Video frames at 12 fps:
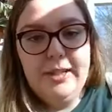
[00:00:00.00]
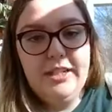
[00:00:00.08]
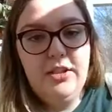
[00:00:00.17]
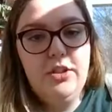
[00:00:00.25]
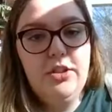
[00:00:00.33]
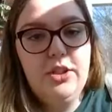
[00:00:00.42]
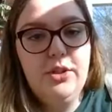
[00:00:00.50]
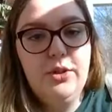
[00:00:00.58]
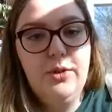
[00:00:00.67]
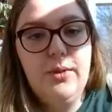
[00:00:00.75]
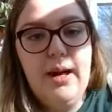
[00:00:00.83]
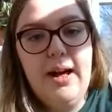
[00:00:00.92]
would be to
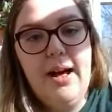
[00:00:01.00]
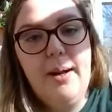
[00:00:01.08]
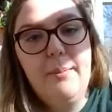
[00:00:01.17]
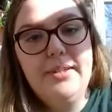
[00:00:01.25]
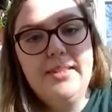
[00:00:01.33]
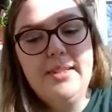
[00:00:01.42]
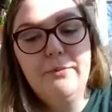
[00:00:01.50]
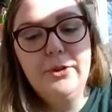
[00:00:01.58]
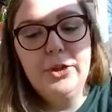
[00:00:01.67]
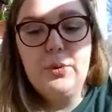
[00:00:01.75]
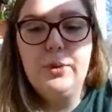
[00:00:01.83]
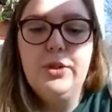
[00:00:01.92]
do some
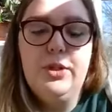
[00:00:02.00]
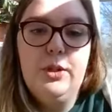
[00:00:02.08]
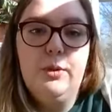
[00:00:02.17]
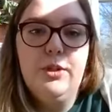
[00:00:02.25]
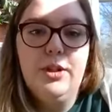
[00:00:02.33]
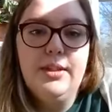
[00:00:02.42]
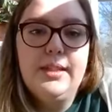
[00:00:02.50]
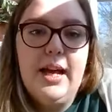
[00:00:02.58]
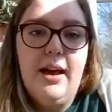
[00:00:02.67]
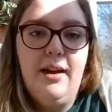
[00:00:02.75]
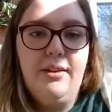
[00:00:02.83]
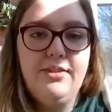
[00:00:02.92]
virtual
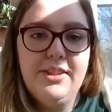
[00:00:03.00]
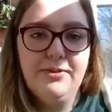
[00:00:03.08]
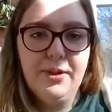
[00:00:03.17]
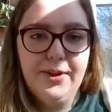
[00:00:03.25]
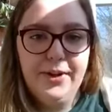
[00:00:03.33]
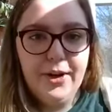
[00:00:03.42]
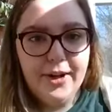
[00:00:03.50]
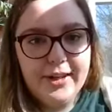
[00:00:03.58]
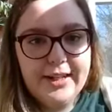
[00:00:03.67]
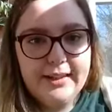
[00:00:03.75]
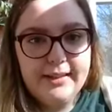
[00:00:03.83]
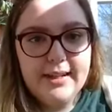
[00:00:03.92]
tours of different
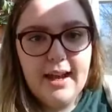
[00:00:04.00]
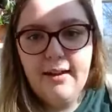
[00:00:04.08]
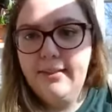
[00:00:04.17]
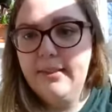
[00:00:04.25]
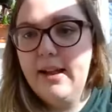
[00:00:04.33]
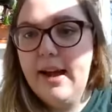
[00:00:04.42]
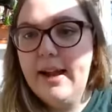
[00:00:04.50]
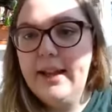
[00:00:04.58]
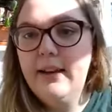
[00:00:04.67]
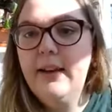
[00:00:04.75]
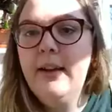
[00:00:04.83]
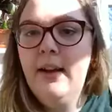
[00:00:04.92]
gardens
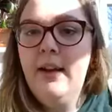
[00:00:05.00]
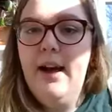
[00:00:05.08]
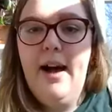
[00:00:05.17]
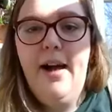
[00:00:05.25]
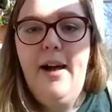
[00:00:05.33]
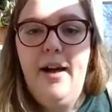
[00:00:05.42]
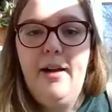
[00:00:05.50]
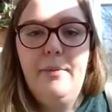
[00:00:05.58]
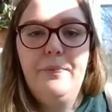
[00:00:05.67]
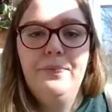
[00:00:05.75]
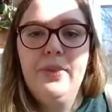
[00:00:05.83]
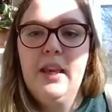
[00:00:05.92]
online.
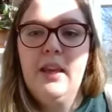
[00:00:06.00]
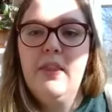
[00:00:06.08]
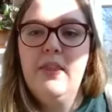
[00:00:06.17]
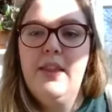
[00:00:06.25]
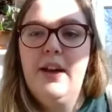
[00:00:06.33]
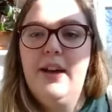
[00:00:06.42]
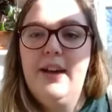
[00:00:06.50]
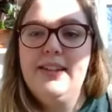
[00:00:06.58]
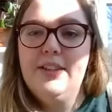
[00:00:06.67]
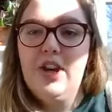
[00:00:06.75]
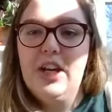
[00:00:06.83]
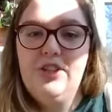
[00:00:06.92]

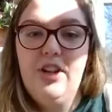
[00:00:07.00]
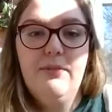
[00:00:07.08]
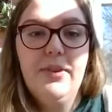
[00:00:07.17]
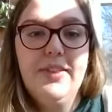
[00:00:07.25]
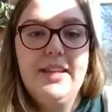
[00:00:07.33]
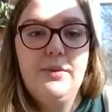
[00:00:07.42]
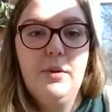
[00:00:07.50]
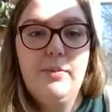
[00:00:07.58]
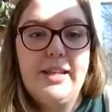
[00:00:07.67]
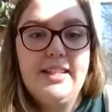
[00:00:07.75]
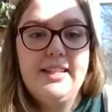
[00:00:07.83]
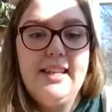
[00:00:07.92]
The suggestion for this
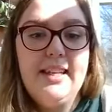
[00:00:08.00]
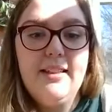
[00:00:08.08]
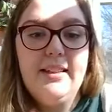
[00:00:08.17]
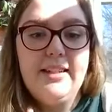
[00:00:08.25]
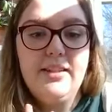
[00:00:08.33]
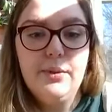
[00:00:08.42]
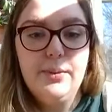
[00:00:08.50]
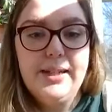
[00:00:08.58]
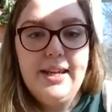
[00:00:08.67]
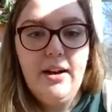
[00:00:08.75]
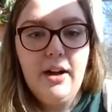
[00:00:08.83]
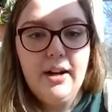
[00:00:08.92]
would be to see at least
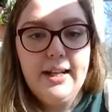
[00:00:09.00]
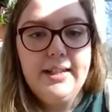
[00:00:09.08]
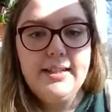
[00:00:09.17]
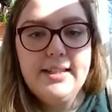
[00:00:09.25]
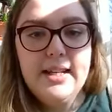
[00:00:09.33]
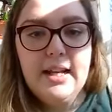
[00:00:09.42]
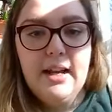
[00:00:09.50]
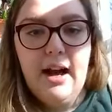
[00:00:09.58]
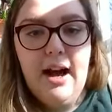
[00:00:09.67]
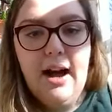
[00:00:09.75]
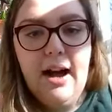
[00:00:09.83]
3 gardens